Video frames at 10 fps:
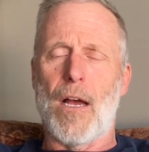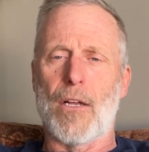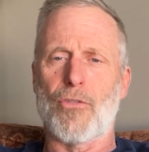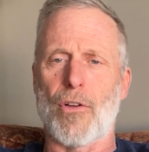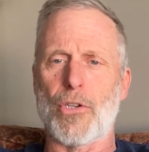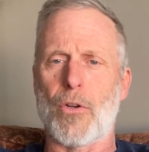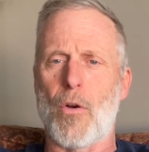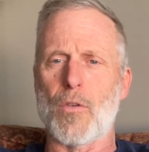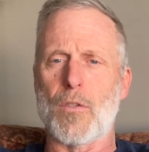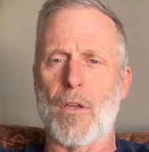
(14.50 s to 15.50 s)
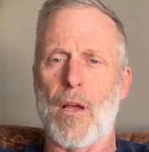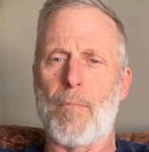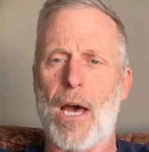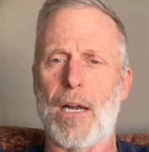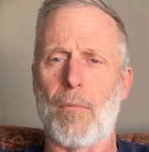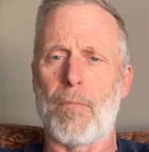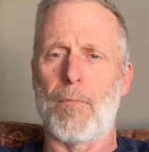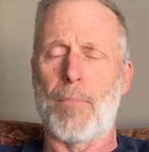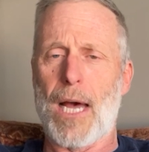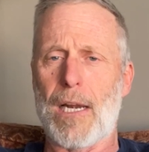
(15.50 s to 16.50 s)
Treasure Coast paddle
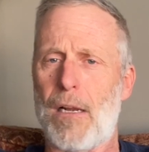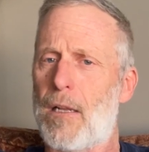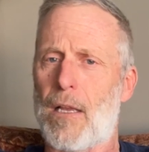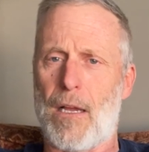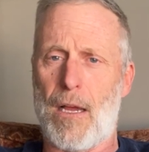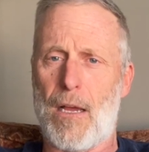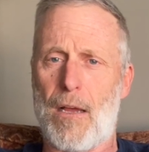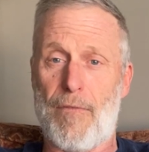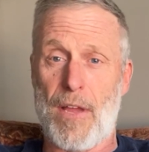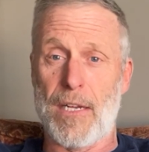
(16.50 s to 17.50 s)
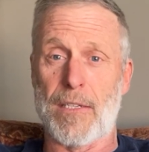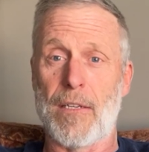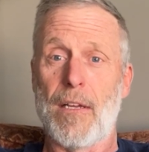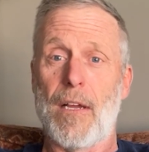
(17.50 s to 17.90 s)
battle event.